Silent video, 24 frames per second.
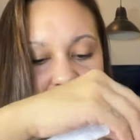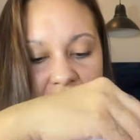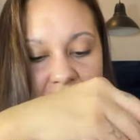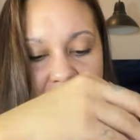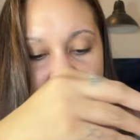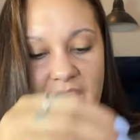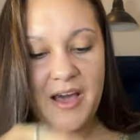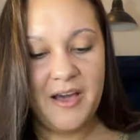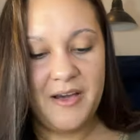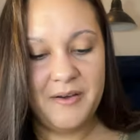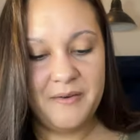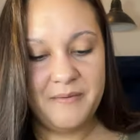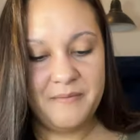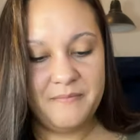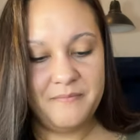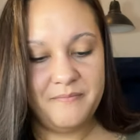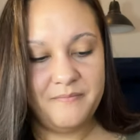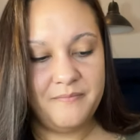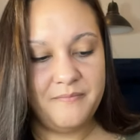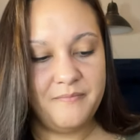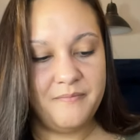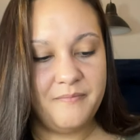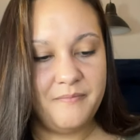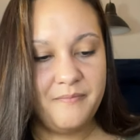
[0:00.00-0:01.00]
Um,
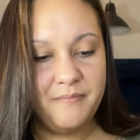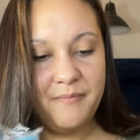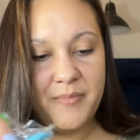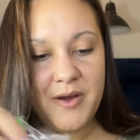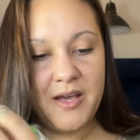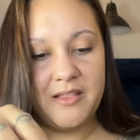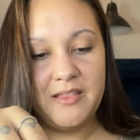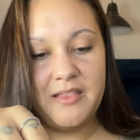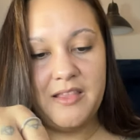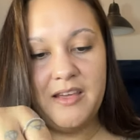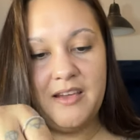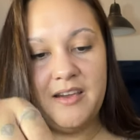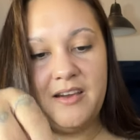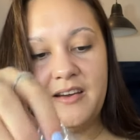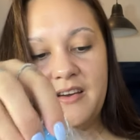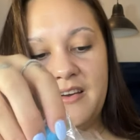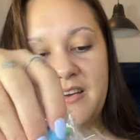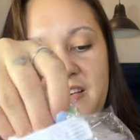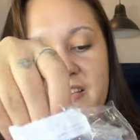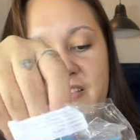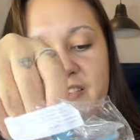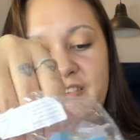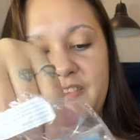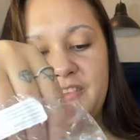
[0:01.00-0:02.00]
but they're
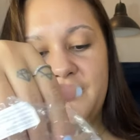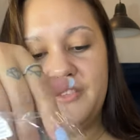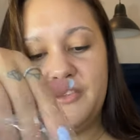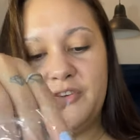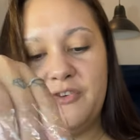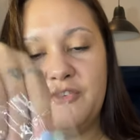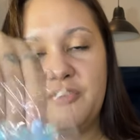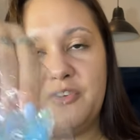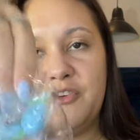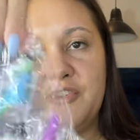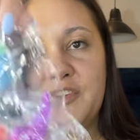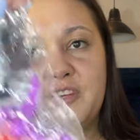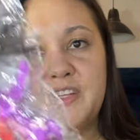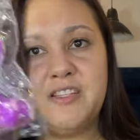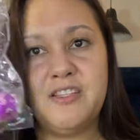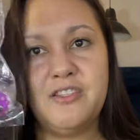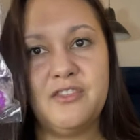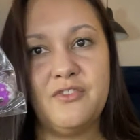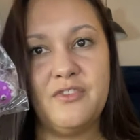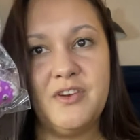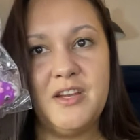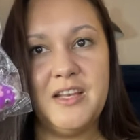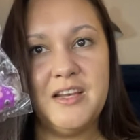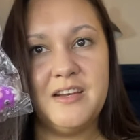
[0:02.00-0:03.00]
so cute. It's
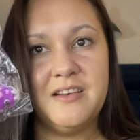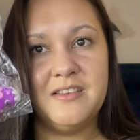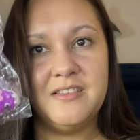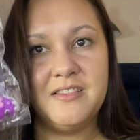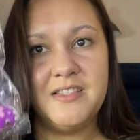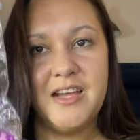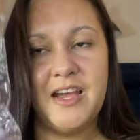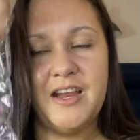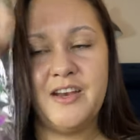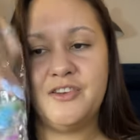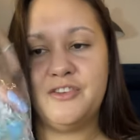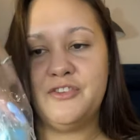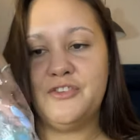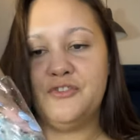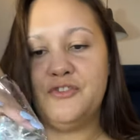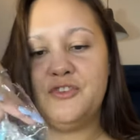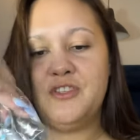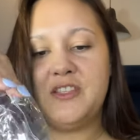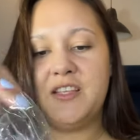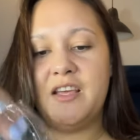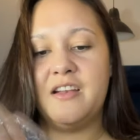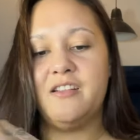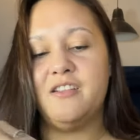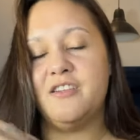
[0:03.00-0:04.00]
three little
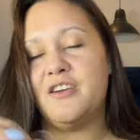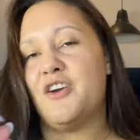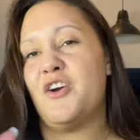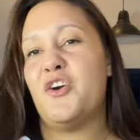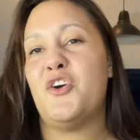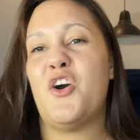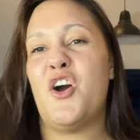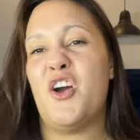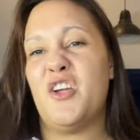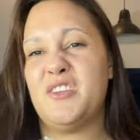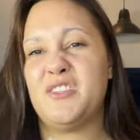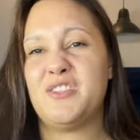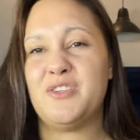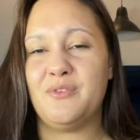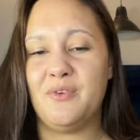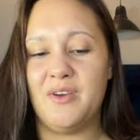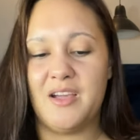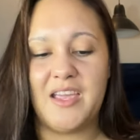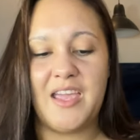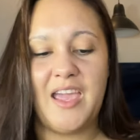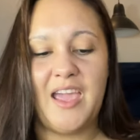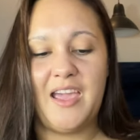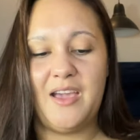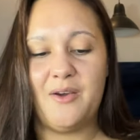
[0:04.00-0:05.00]
dinosaurs that'll go onto a
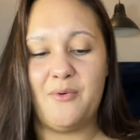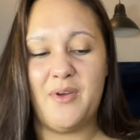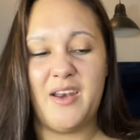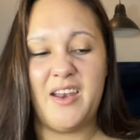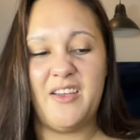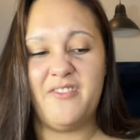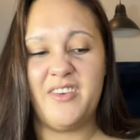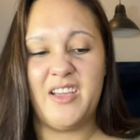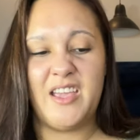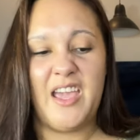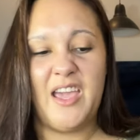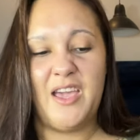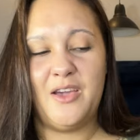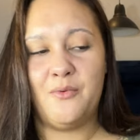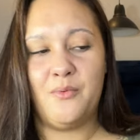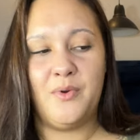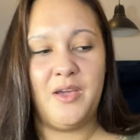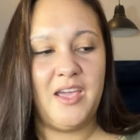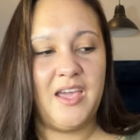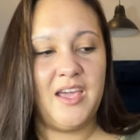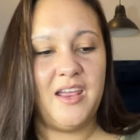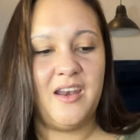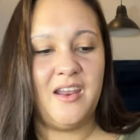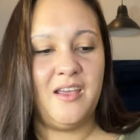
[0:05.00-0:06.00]
cake, whatever cake we
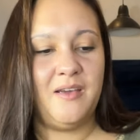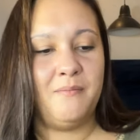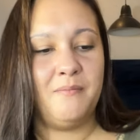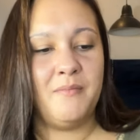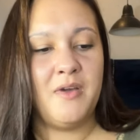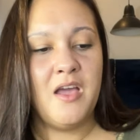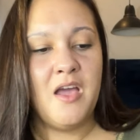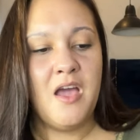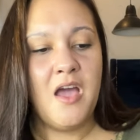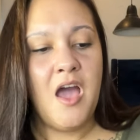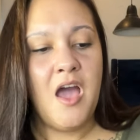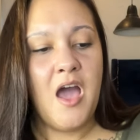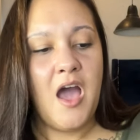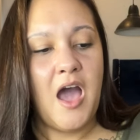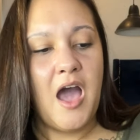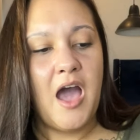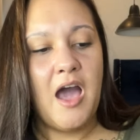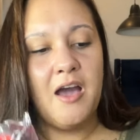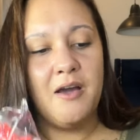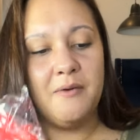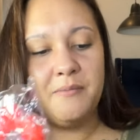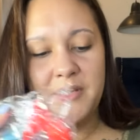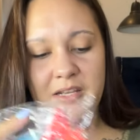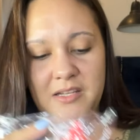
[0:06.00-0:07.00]
get him.
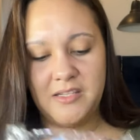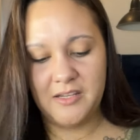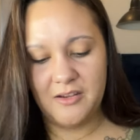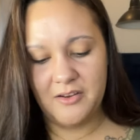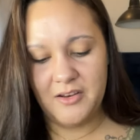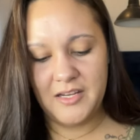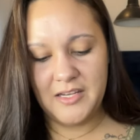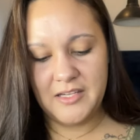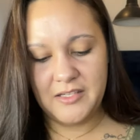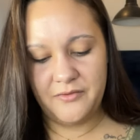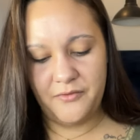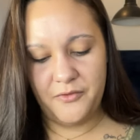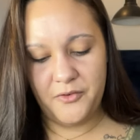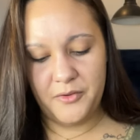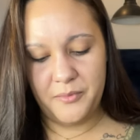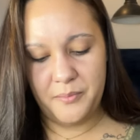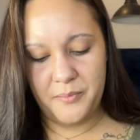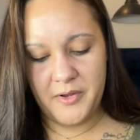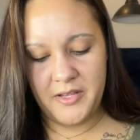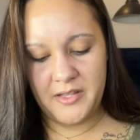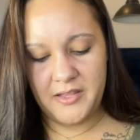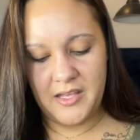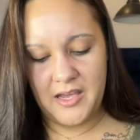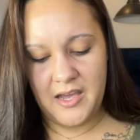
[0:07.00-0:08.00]
Um, it's only his fourth
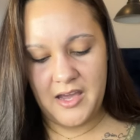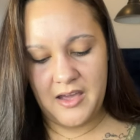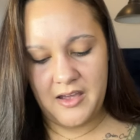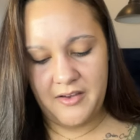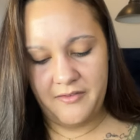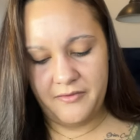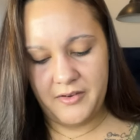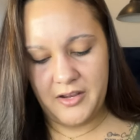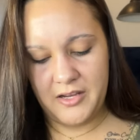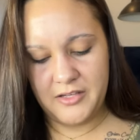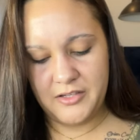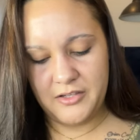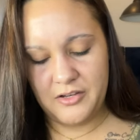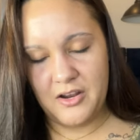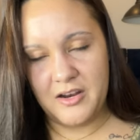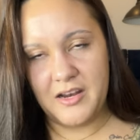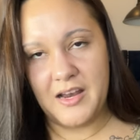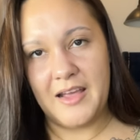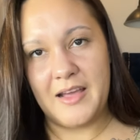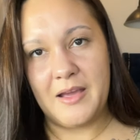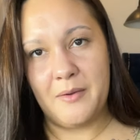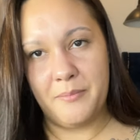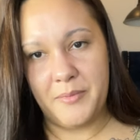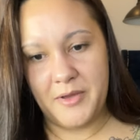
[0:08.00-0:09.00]
birthday. It's not
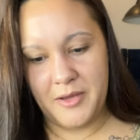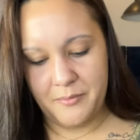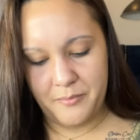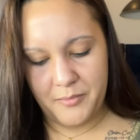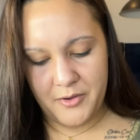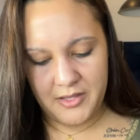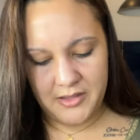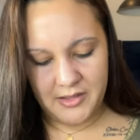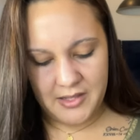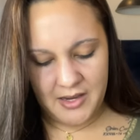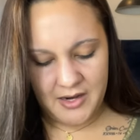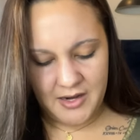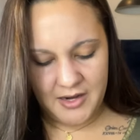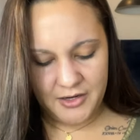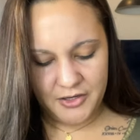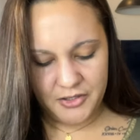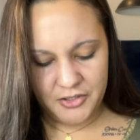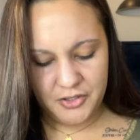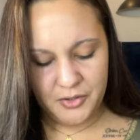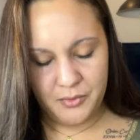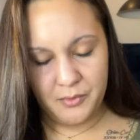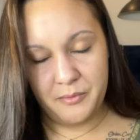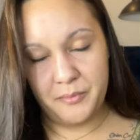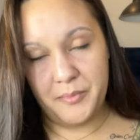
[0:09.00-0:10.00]
like a big birthday.
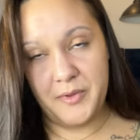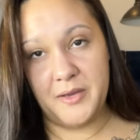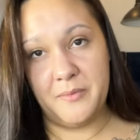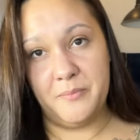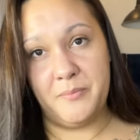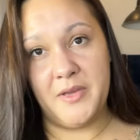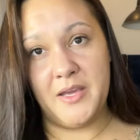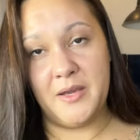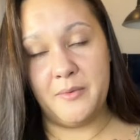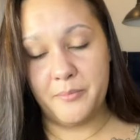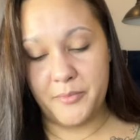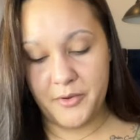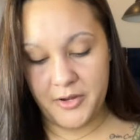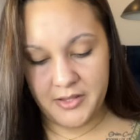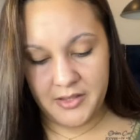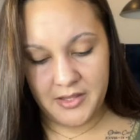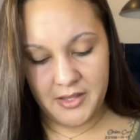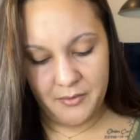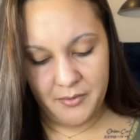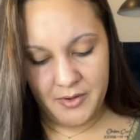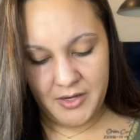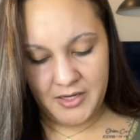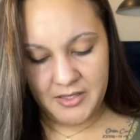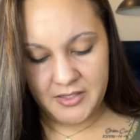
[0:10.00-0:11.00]
Next year will be a big
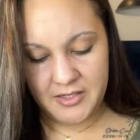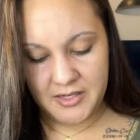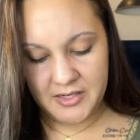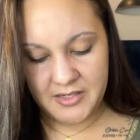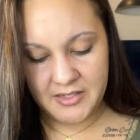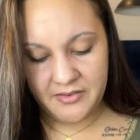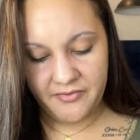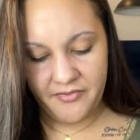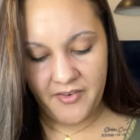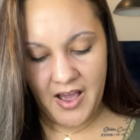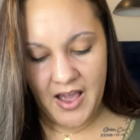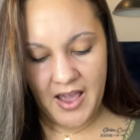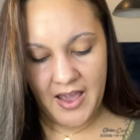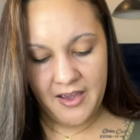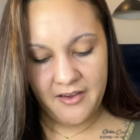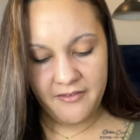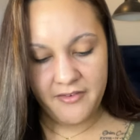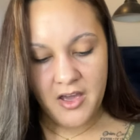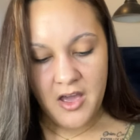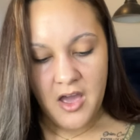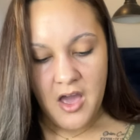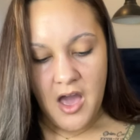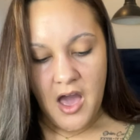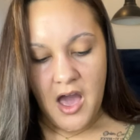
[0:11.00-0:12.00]
birthday when he turns five.
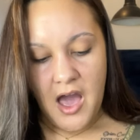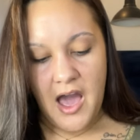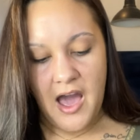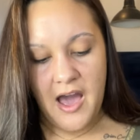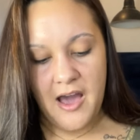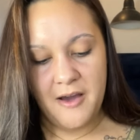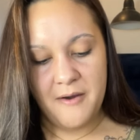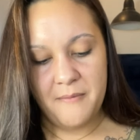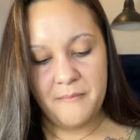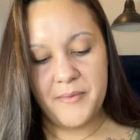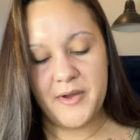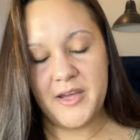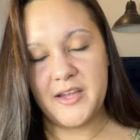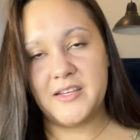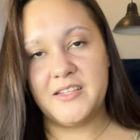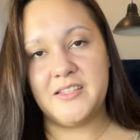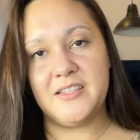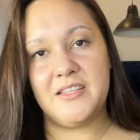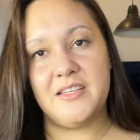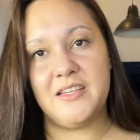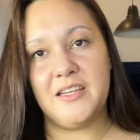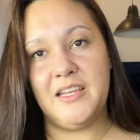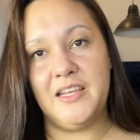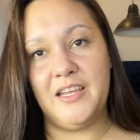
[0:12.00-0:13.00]
Um, but
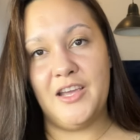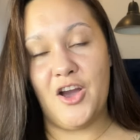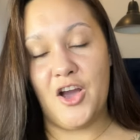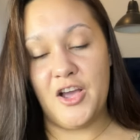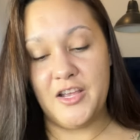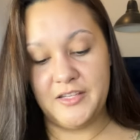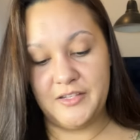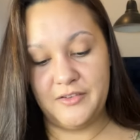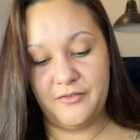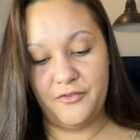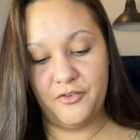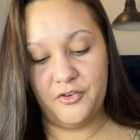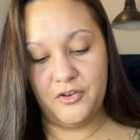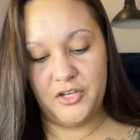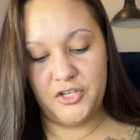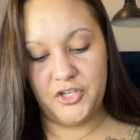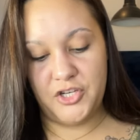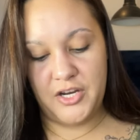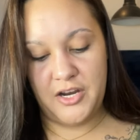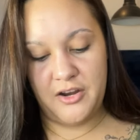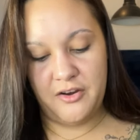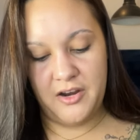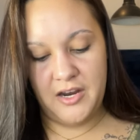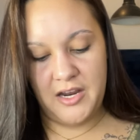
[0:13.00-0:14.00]
he asked for a
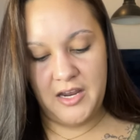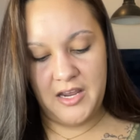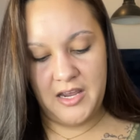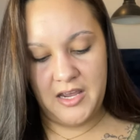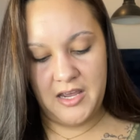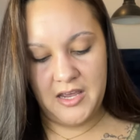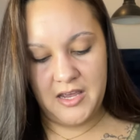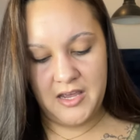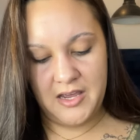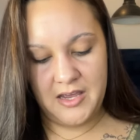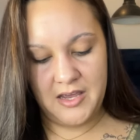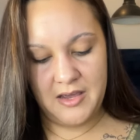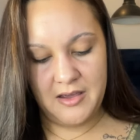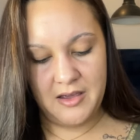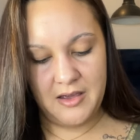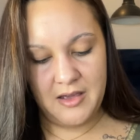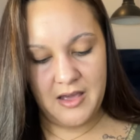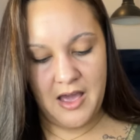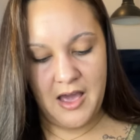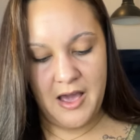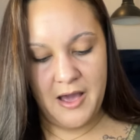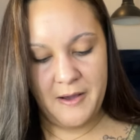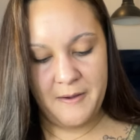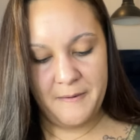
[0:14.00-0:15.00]
Jerry
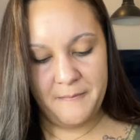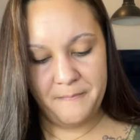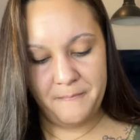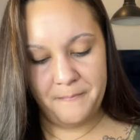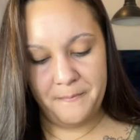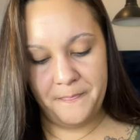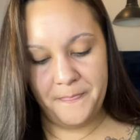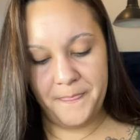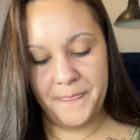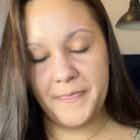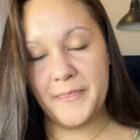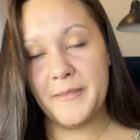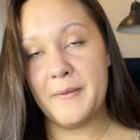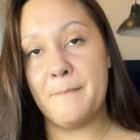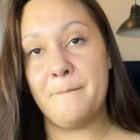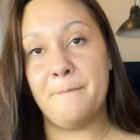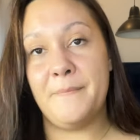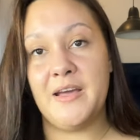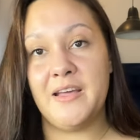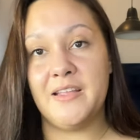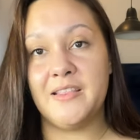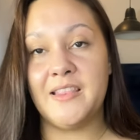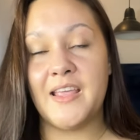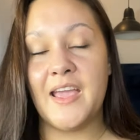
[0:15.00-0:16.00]
um,
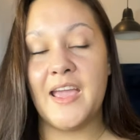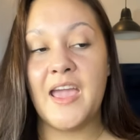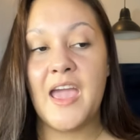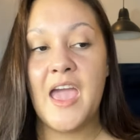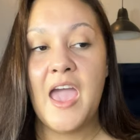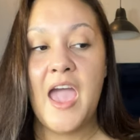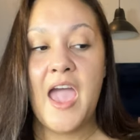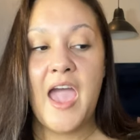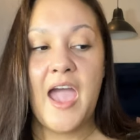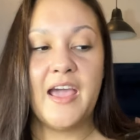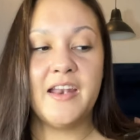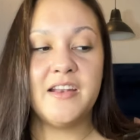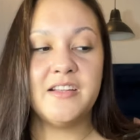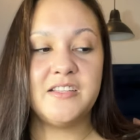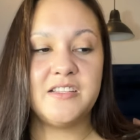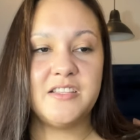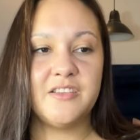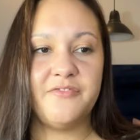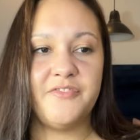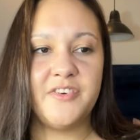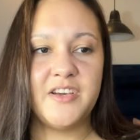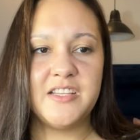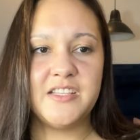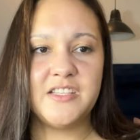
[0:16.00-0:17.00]
birthday and it's the
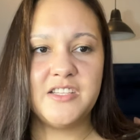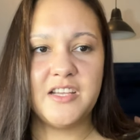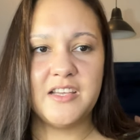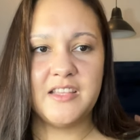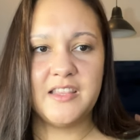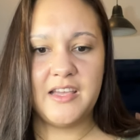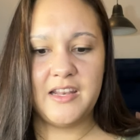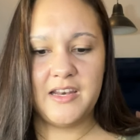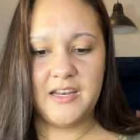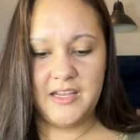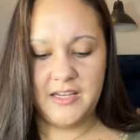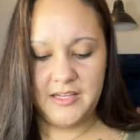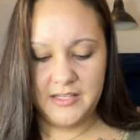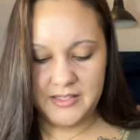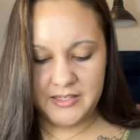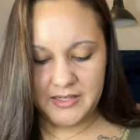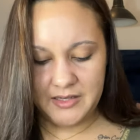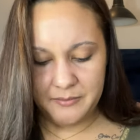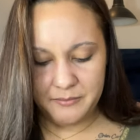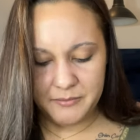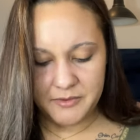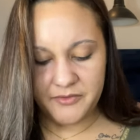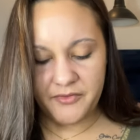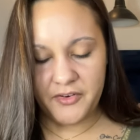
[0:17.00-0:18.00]
first year that he
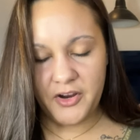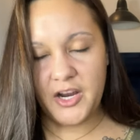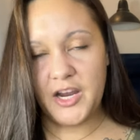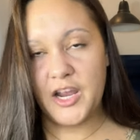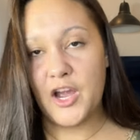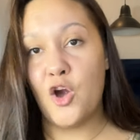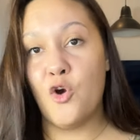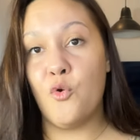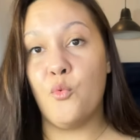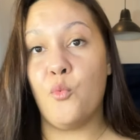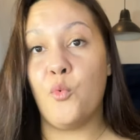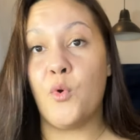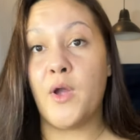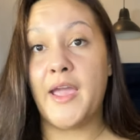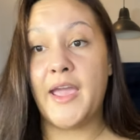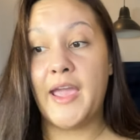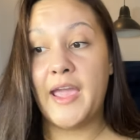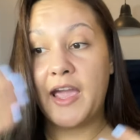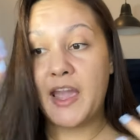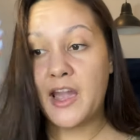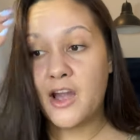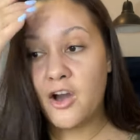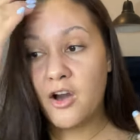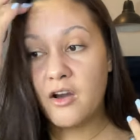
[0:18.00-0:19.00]
seems very
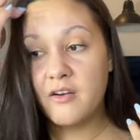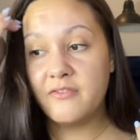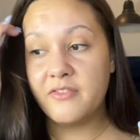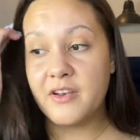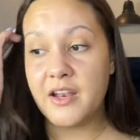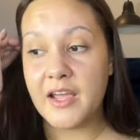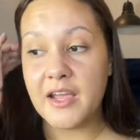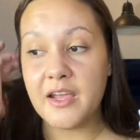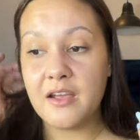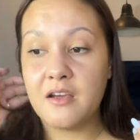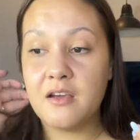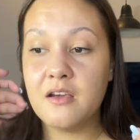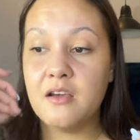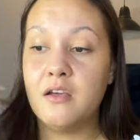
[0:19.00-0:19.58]
aware of like